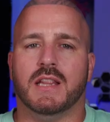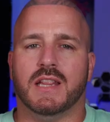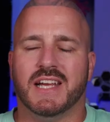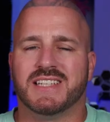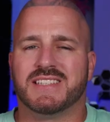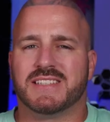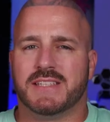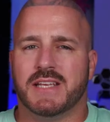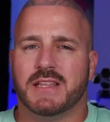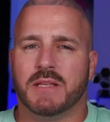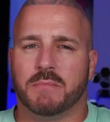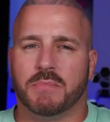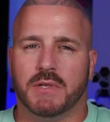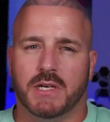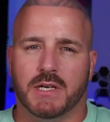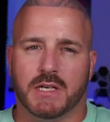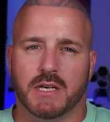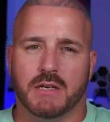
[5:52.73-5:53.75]
Let's set the
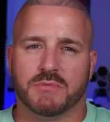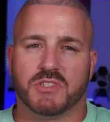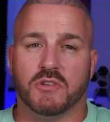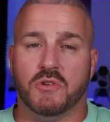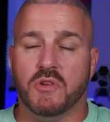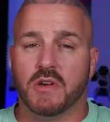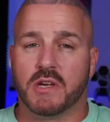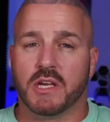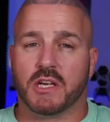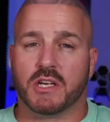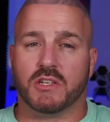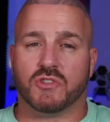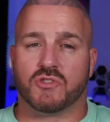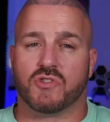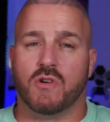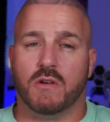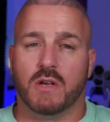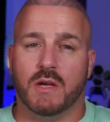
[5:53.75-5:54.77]
plug up so you can
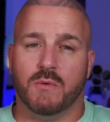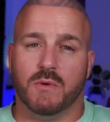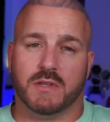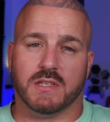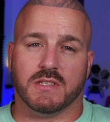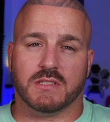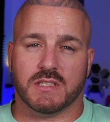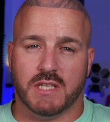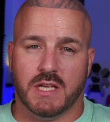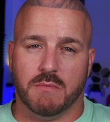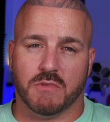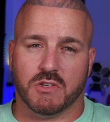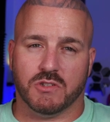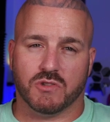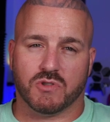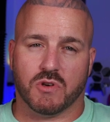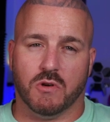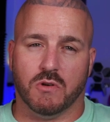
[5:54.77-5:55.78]
control it with the Steam
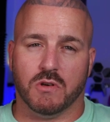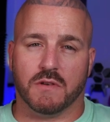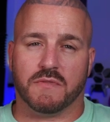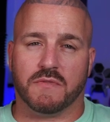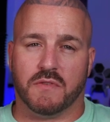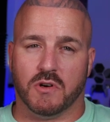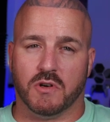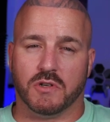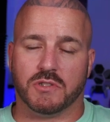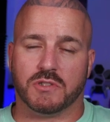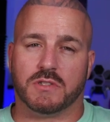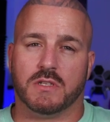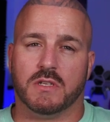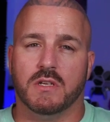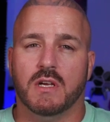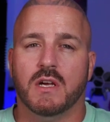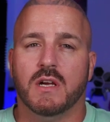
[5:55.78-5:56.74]
controller first.